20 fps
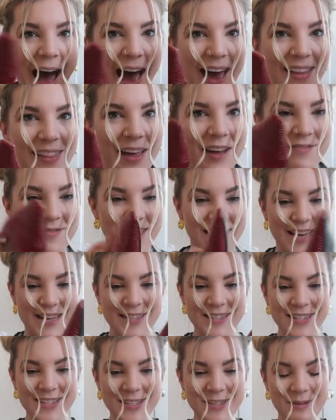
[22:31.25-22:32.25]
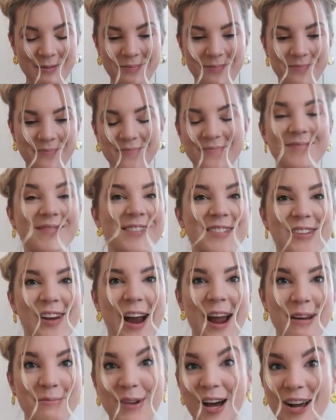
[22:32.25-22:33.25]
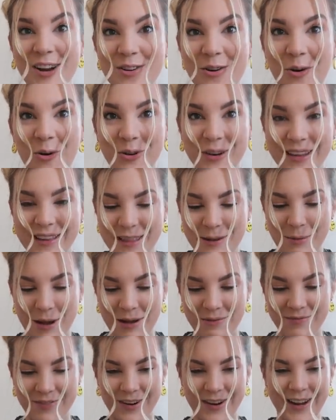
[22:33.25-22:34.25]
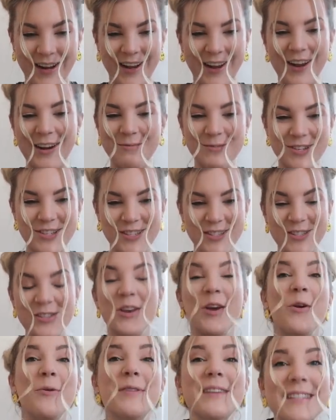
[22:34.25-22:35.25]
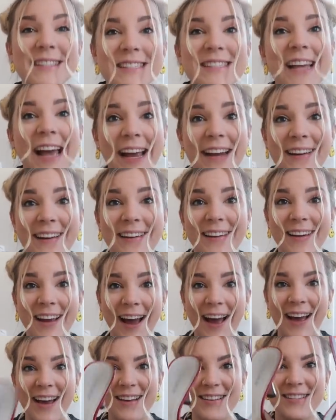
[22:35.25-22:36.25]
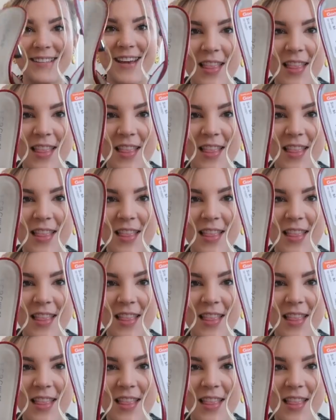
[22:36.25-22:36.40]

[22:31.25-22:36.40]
I love these. Sorry, I'm not holding them up very good. I'm just too excited, guys.